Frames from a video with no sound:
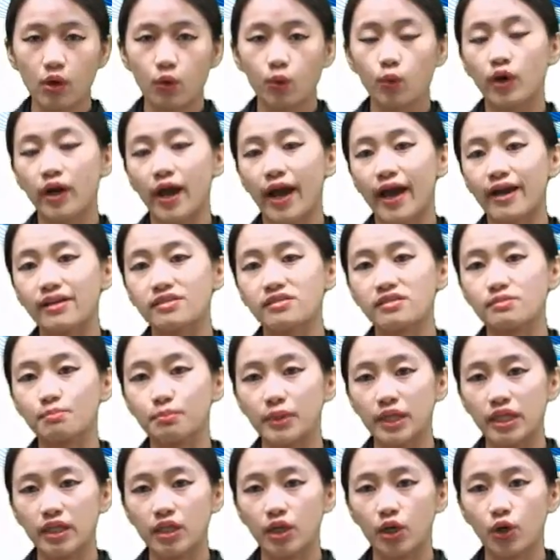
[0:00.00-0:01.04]
whereas
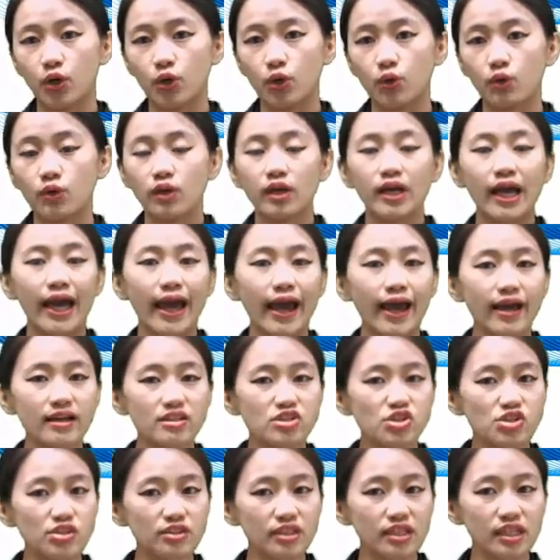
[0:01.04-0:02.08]
below
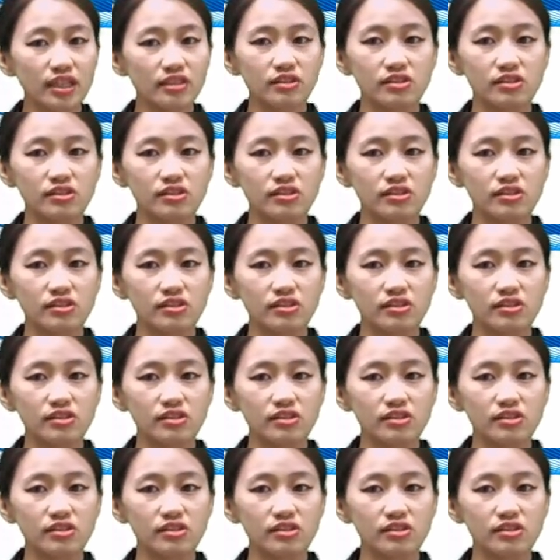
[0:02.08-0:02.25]
actually